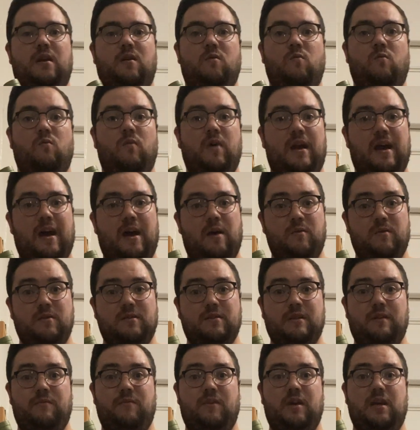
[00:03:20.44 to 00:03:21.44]
when I
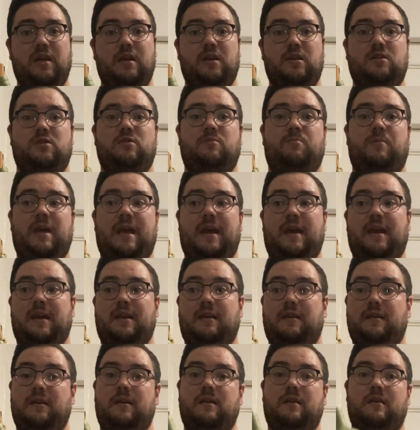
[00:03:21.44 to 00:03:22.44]
was living in
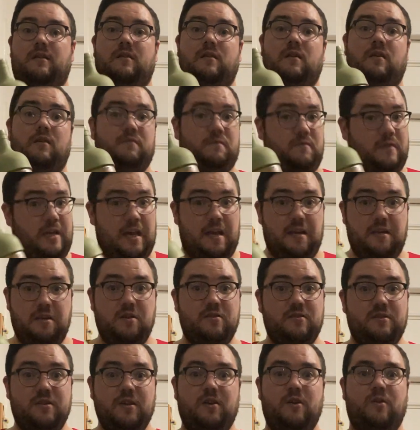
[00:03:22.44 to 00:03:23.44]
Japan 10
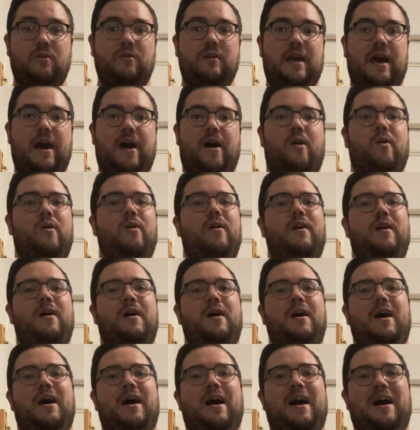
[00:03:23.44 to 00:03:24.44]
years ago now,
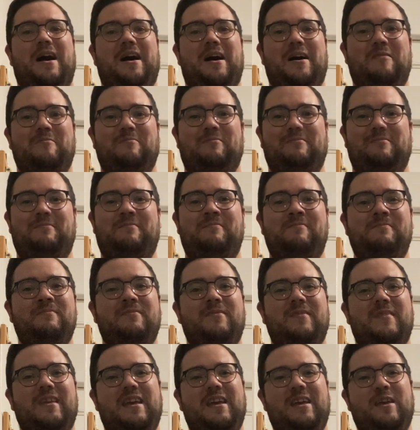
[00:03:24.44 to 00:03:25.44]

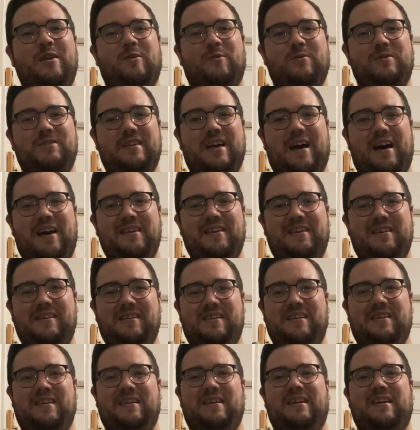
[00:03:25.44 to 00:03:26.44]
in Osaka,
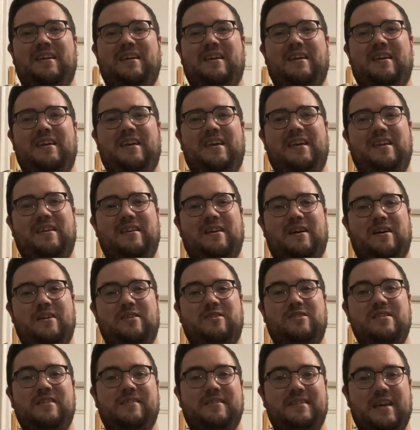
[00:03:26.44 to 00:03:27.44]
in
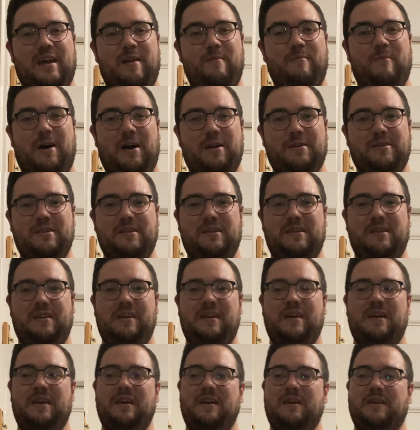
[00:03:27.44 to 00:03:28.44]
Shinsaibashi.
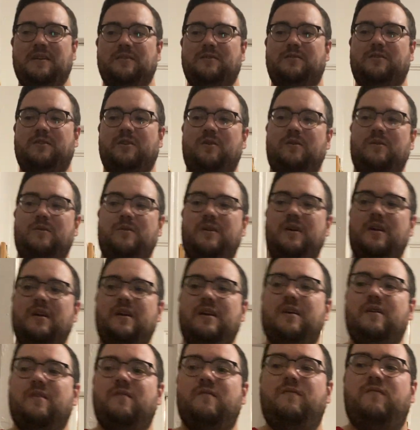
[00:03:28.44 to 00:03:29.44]
So
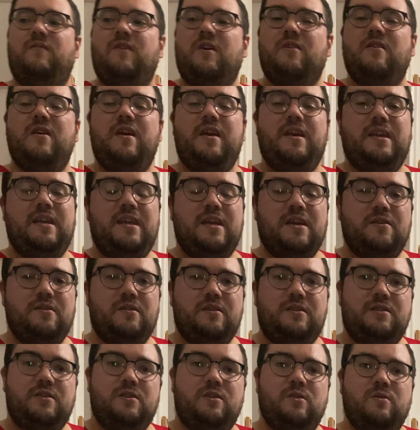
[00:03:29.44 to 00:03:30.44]
very near
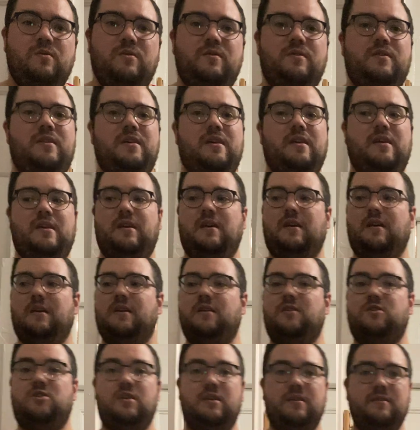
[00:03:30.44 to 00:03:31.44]
to the
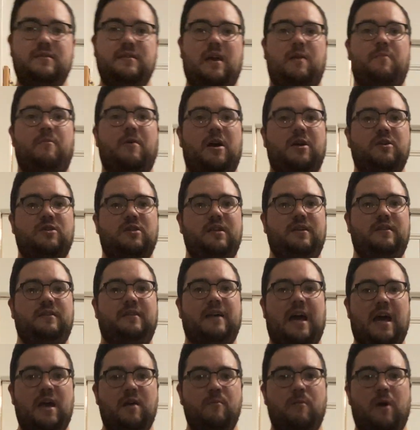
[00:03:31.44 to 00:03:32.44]
Shinsaibashi
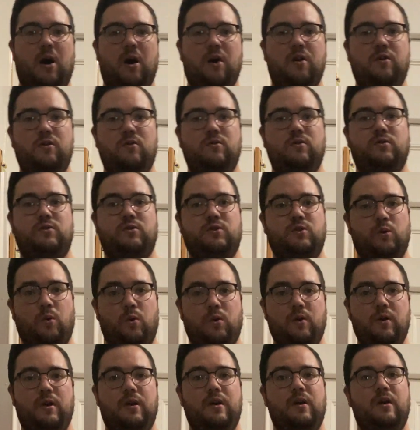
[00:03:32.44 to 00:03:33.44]
Daimaru
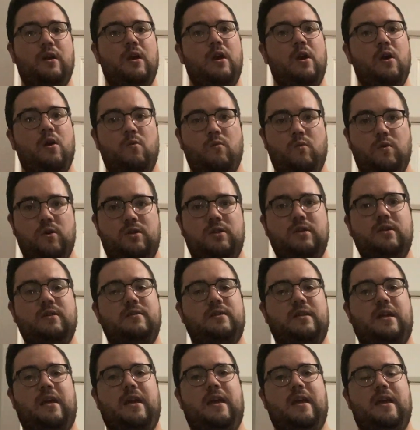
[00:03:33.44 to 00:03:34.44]
store, which is
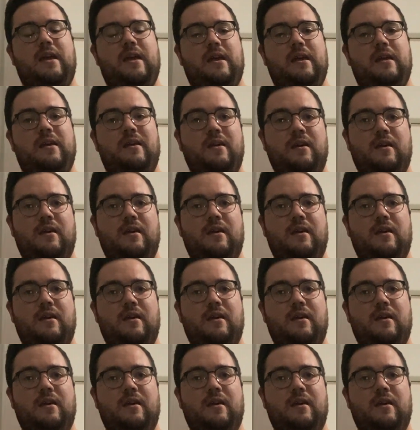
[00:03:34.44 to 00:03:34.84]
a